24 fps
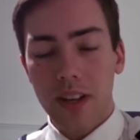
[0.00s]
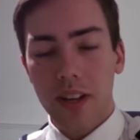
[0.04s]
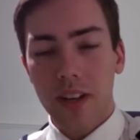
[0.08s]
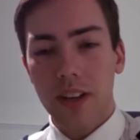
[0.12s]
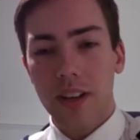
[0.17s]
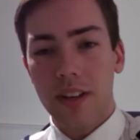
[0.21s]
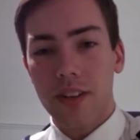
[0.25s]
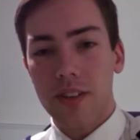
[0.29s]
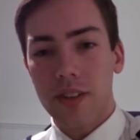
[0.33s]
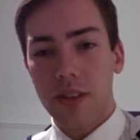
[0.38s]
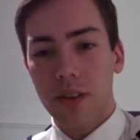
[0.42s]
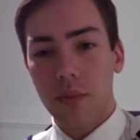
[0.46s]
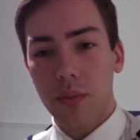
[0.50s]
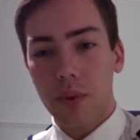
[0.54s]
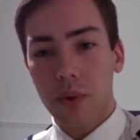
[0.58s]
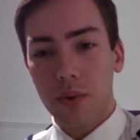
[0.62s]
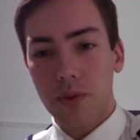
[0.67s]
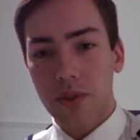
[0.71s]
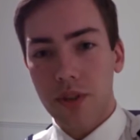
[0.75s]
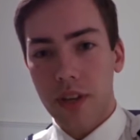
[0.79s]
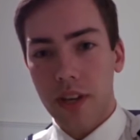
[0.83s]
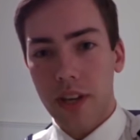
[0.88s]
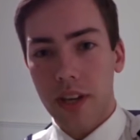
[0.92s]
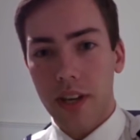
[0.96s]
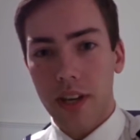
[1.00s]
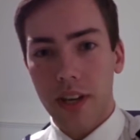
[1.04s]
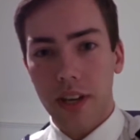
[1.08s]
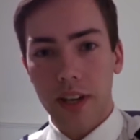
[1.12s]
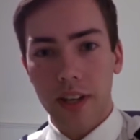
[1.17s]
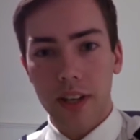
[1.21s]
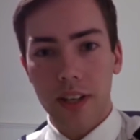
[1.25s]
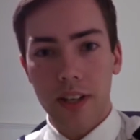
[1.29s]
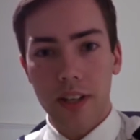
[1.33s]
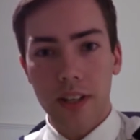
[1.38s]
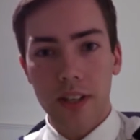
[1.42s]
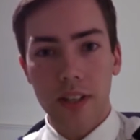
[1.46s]
and we also get
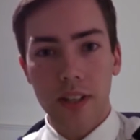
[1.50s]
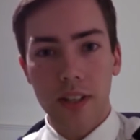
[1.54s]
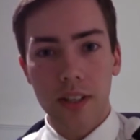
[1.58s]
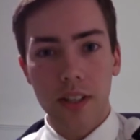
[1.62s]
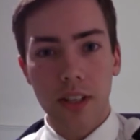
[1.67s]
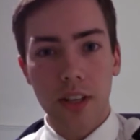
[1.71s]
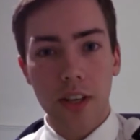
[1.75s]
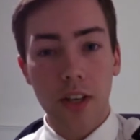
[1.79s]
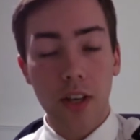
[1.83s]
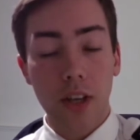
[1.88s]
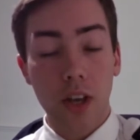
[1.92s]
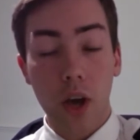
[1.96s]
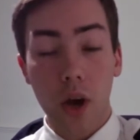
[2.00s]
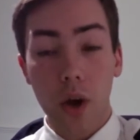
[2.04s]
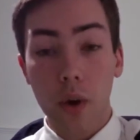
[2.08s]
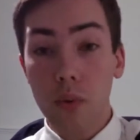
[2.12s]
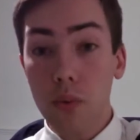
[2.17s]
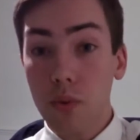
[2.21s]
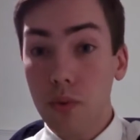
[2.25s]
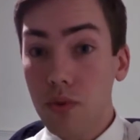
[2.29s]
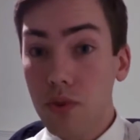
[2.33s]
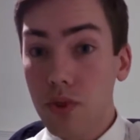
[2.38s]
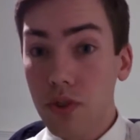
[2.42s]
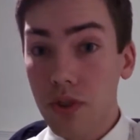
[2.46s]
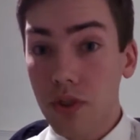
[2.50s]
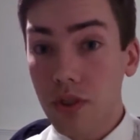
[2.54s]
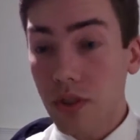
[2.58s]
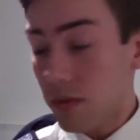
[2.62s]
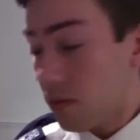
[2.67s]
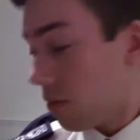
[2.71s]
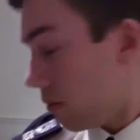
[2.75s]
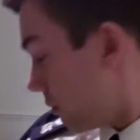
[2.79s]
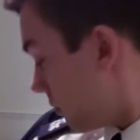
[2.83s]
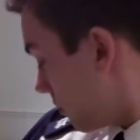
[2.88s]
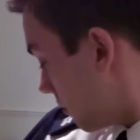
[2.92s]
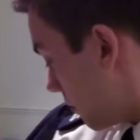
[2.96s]
a coat,
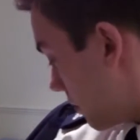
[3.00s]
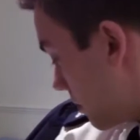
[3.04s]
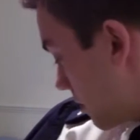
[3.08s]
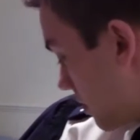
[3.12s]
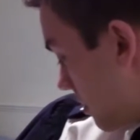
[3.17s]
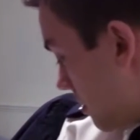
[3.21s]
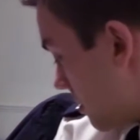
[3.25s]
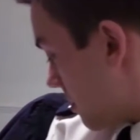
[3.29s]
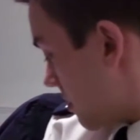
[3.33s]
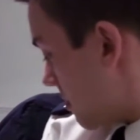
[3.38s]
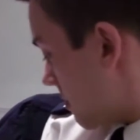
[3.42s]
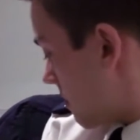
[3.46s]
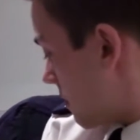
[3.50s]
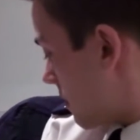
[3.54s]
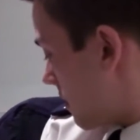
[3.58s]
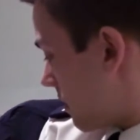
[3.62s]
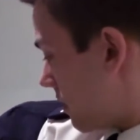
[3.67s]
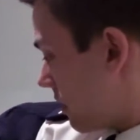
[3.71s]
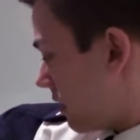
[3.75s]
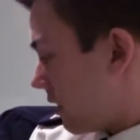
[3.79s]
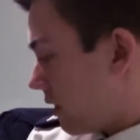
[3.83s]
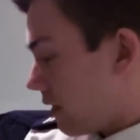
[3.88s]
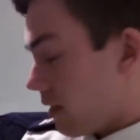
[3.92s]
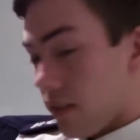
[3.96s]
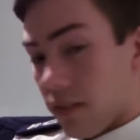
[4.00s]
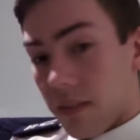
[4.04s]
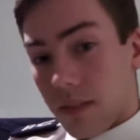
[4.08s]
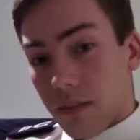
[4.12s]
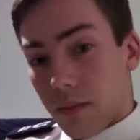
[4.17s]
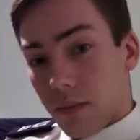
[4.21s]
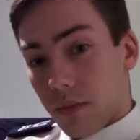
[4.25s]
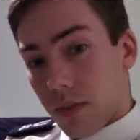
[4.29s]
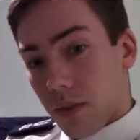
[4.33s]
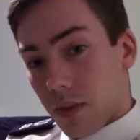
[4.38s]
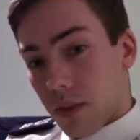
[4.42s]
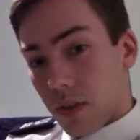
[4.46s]
which is
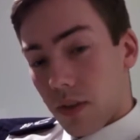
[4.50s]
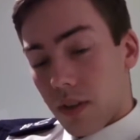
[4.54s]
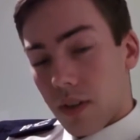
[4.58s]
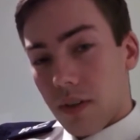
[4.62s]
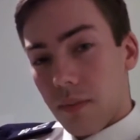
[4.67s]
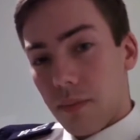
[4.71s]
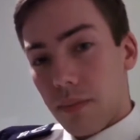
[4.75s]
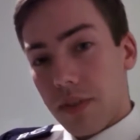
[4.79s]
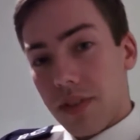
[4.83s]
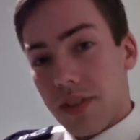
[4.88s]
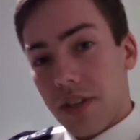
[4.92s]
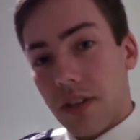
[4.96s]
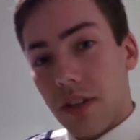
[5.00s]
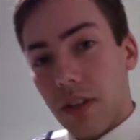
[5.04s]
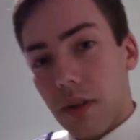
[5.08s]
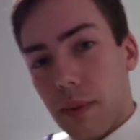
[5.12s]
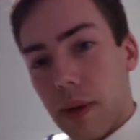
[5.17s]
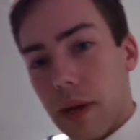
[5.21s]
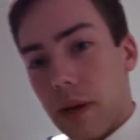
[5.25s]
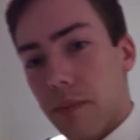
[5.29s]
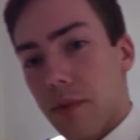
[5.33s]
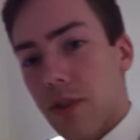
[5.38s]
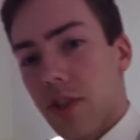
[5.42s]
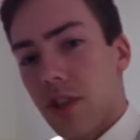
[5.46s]
sitting on the back